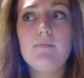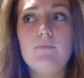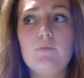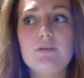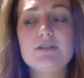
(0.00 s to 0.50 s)

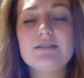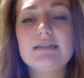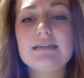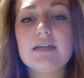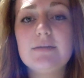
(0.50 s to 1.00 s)
We were just a
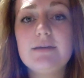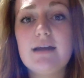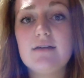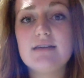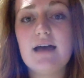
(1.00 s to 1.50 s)
little bit
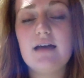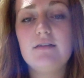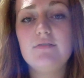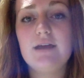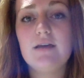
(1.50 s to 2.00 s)
outside
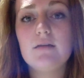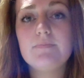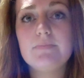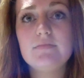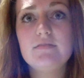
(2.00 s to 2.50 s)
of like
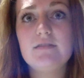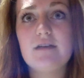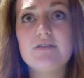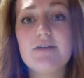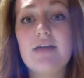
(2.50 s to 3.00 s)

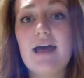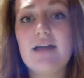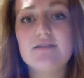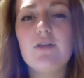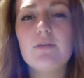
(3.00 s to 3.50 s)
downtown that has all